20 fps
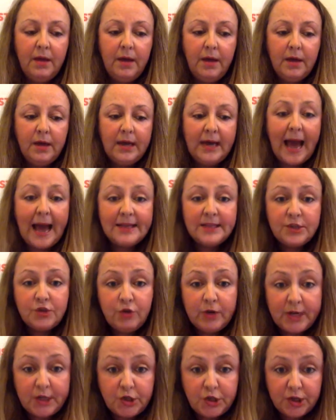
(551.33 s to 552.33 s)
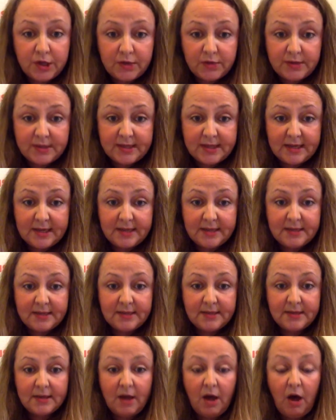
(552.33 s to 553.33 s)
gastric
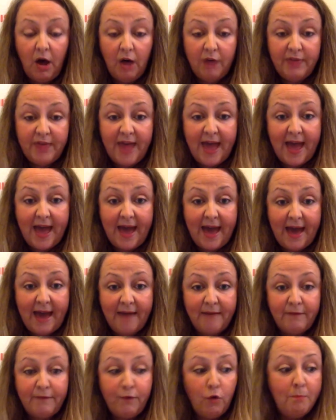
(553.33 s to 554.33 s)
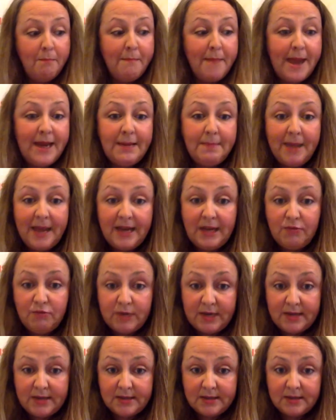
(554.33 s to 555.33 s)
juices are there for many
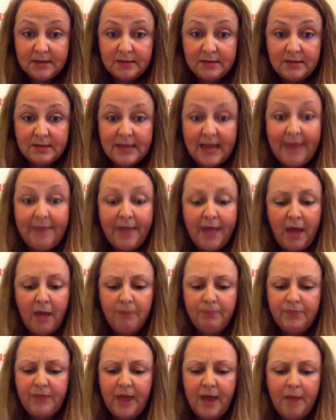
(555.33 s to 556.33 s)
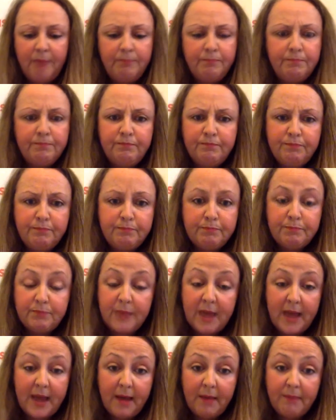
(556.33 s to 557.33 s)
reasons, and
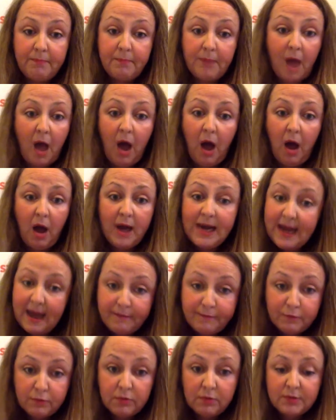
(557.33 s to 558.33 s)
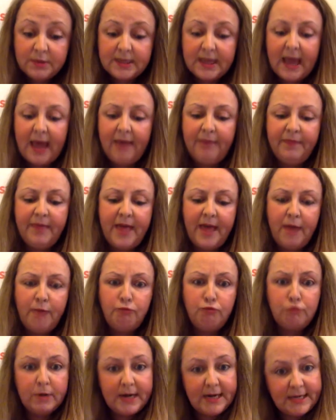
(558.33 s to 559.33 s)
they're high levels and they're
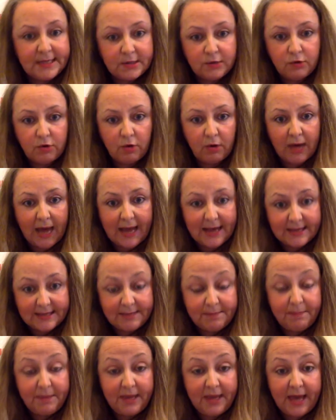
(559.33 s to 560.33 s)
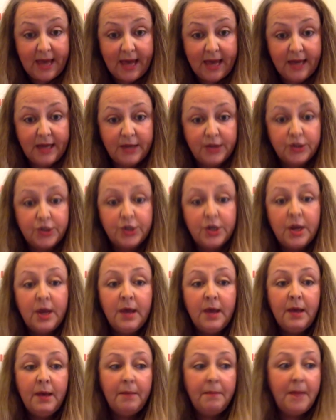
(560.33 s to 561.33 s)
really strong acid pH,
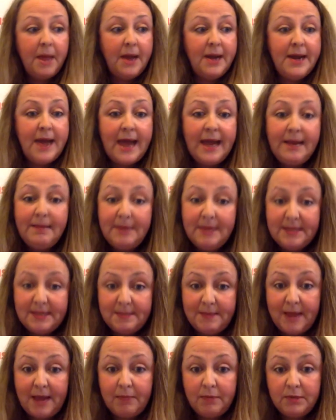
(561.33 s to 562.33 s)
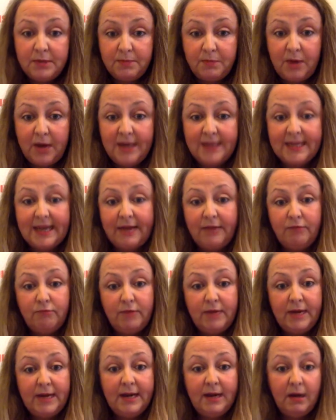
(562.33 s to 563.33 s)
namely to be able to break down a
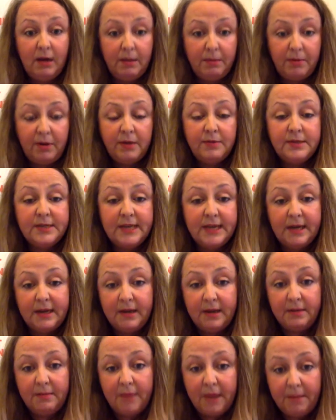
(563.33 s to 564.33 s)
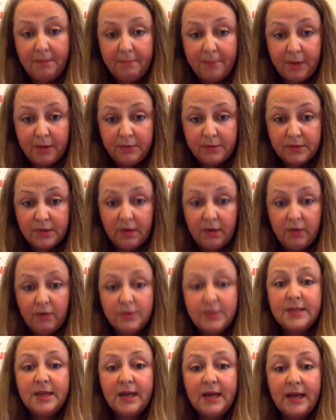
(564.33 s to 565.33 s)
really high protein and bone diet, or
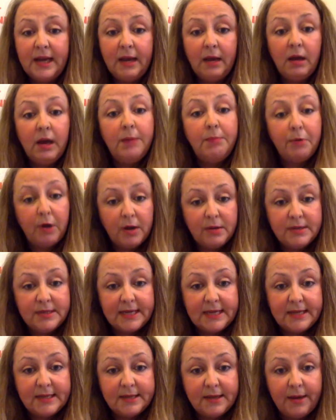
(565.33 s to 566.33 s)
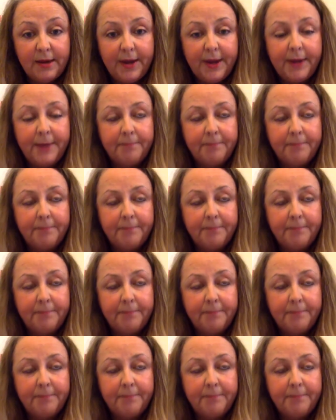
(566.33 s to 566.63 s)
certainly a high protein diet.